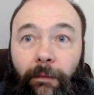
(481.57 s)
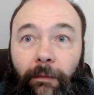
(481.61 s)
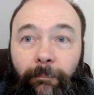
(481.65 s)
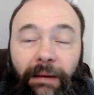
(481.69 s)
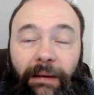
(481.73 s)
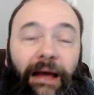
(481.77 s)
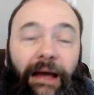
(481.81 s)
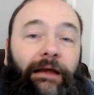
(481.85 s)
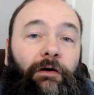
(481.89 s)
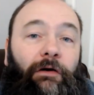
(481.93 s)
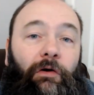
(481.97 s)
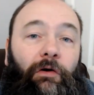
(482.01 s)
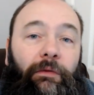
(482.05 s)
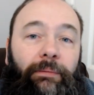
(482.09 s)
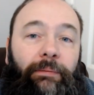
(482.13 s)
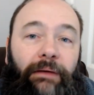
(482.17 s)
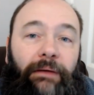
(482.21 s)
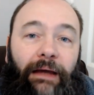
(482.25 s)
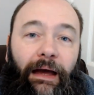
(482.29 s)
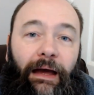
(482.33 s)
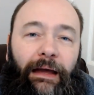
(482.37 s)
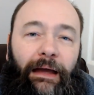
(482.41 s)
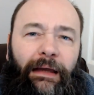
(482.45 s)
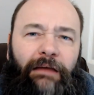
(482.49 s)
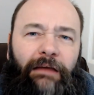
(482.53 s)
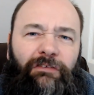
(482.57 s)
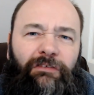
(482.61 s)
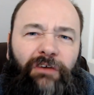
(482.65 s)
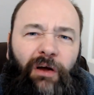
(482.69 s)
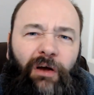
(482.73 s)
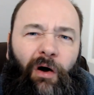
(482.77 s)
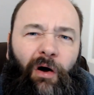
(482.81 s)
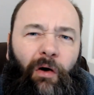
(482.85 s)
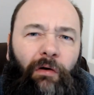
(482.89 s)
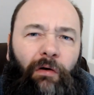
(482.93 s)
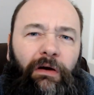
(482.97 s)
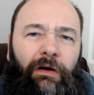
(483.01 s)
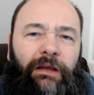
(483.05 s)
black IPA is
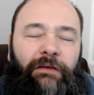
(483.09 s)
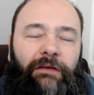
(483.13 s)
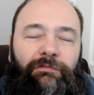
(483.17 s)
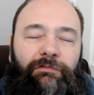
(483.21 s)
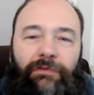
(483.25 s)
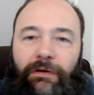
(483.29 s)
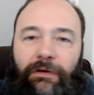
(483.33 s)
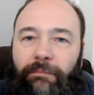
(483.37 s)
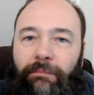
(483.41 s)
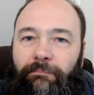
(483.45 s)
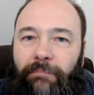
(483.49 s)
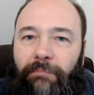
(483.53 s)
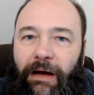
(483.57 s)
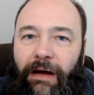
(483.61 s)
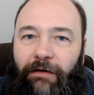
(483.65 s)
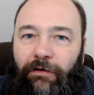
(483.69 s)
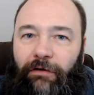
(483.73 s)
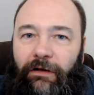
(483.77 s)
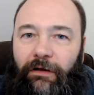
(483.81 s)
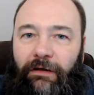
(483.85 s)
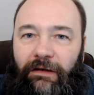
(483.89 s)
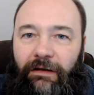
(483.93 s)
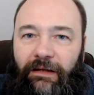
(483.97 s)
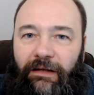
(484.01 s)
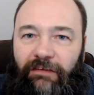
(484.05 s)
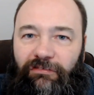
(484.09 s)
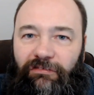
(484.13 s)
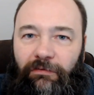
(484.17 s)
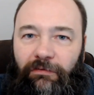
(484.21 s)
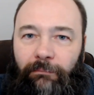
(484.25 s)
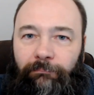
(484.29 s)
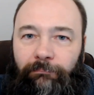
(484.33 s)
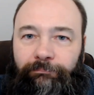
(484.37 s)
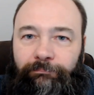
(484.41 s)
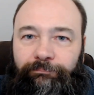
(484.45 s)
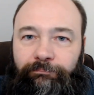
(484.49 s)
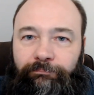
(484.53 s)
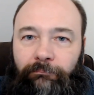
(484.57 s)
kind of an Americanism.